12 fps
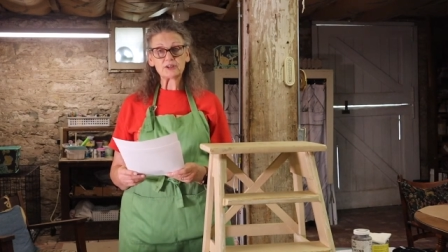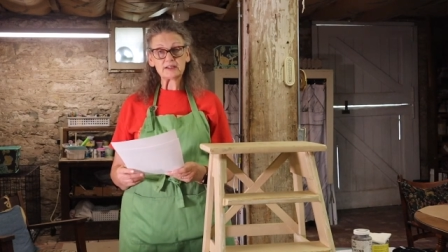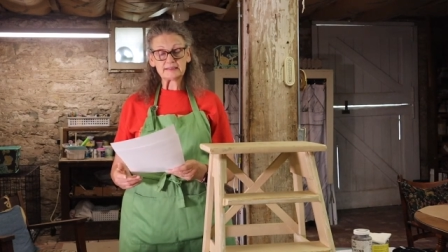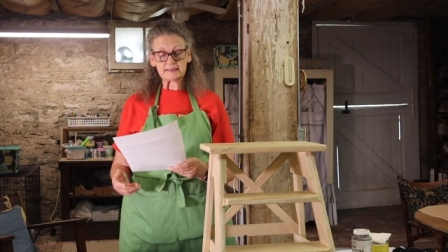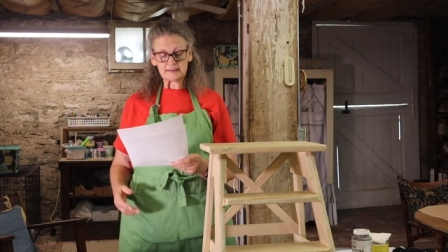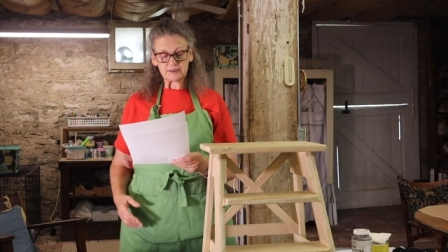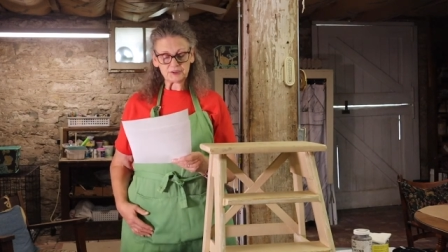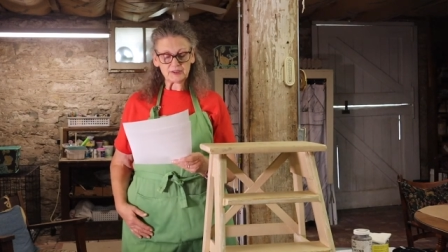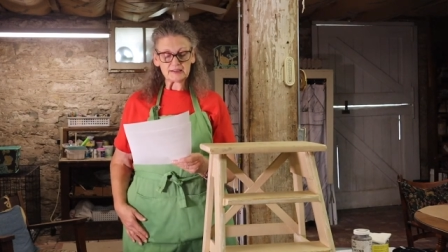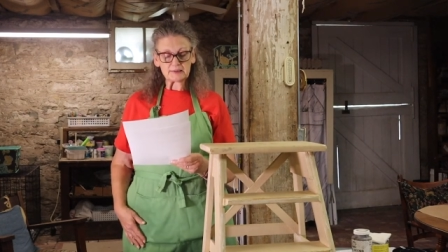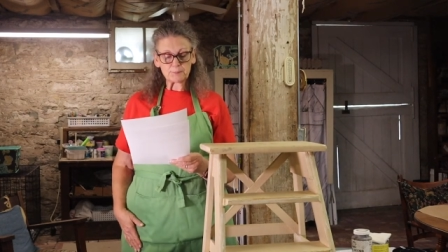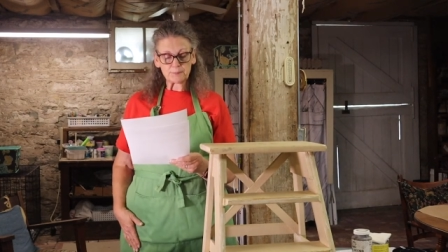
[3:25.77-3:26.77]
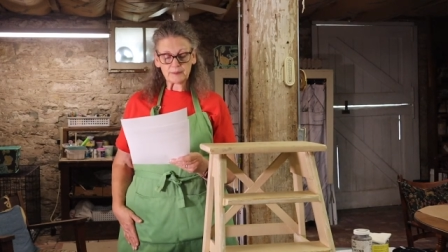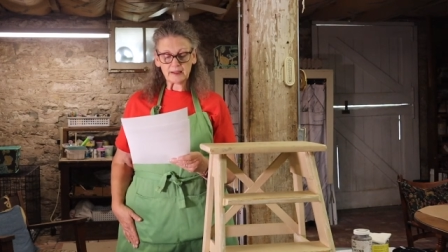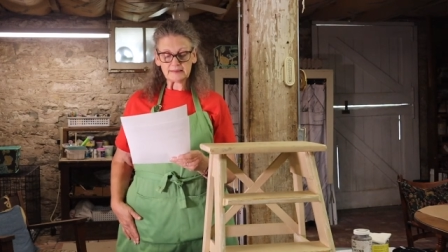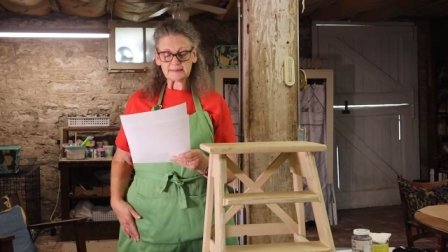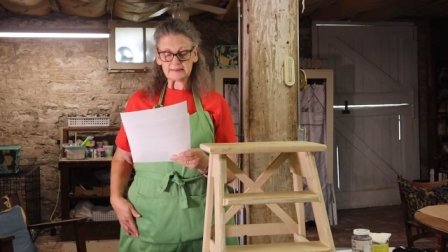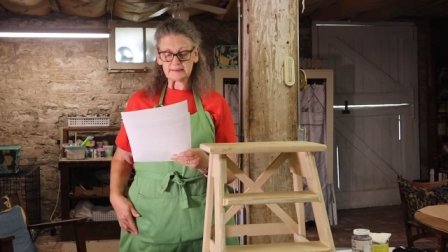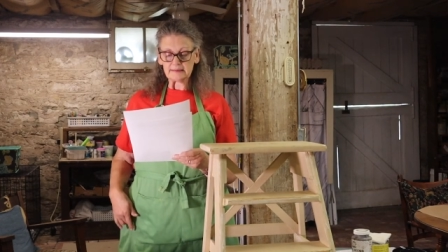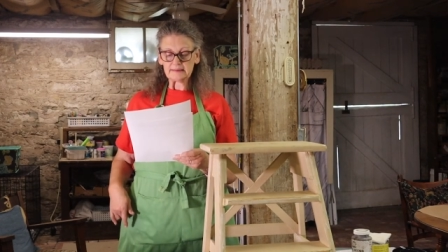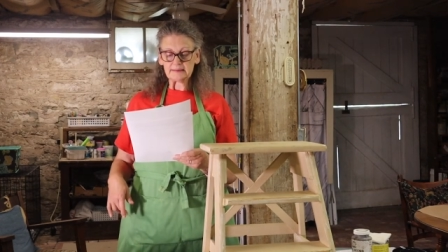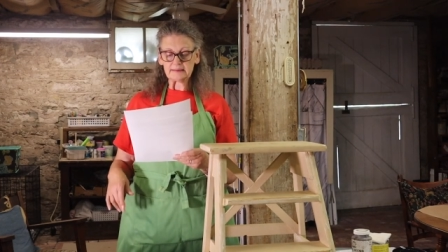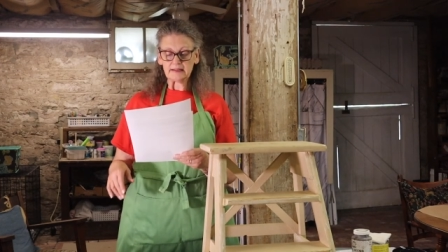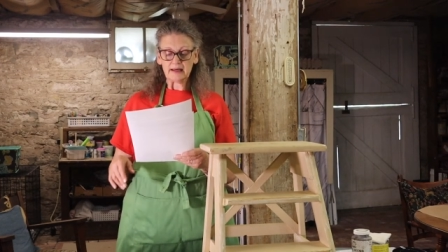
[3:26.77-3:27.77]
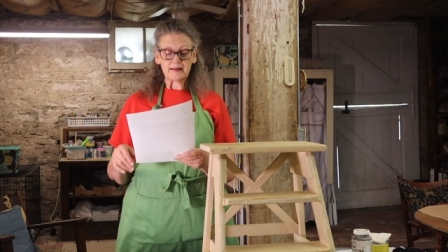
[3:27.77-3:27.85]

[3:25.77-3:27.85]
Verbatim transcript: consider is places